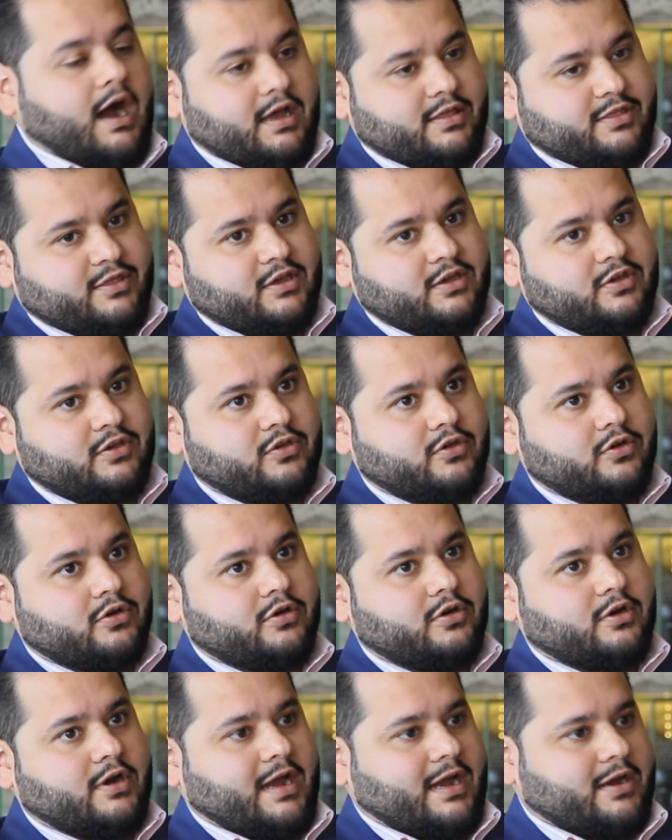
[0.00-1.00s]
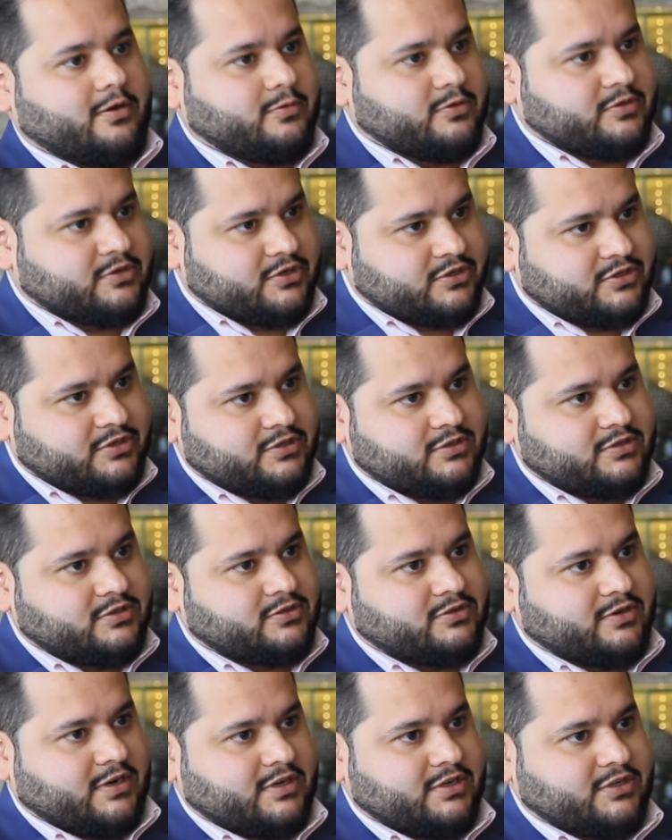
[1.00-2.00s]
I think your acquisition
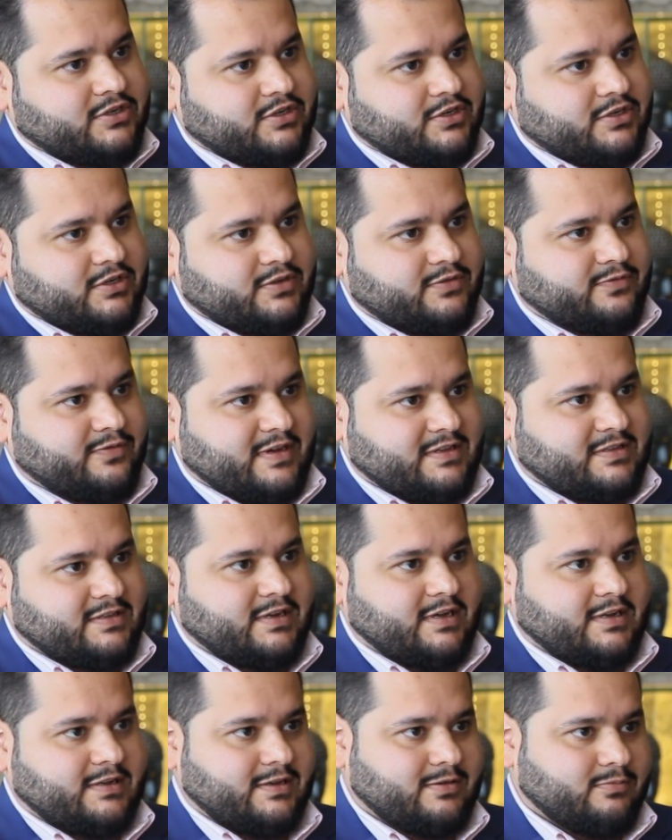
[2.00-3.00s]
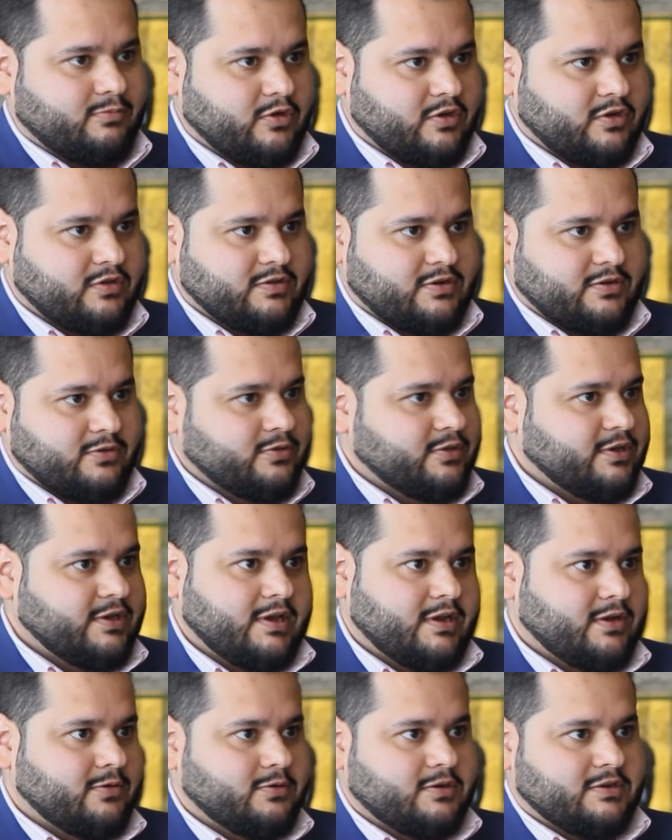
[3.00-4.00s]
strategy is fascinating because I don't
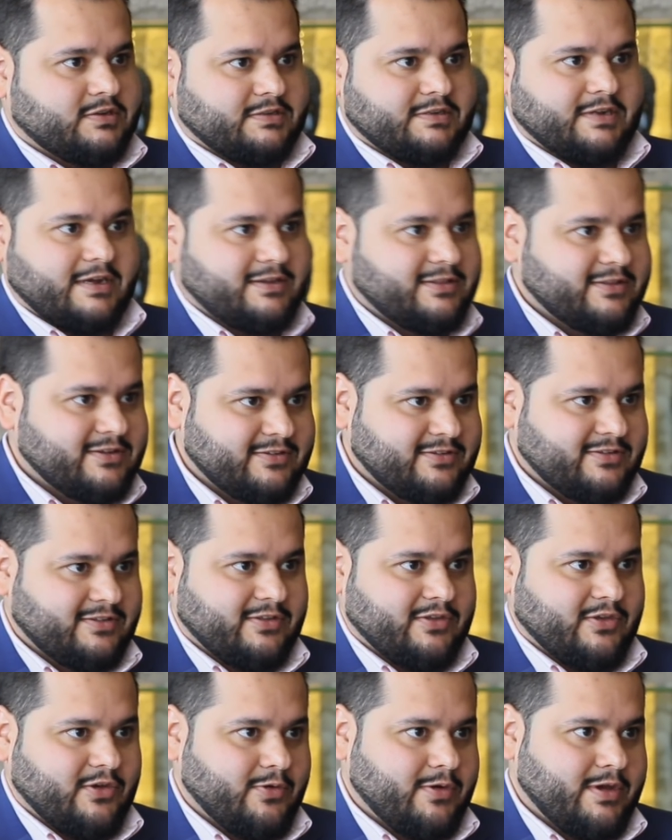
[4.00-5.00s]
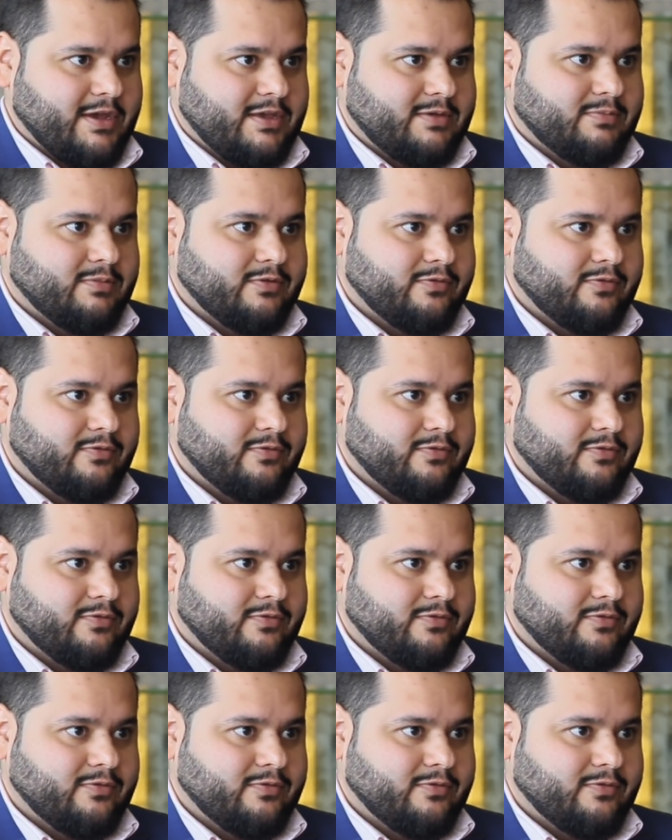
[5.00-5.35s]
think anyone has done this in the UAE